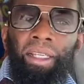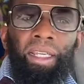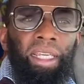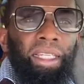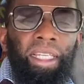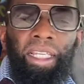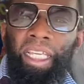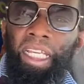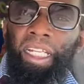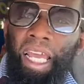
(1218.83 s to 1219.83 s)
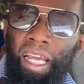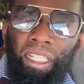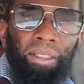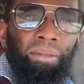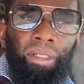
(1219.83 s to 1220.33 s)
and get heated at
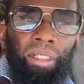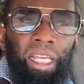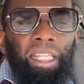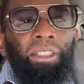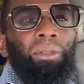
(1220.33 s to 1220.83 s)
him and do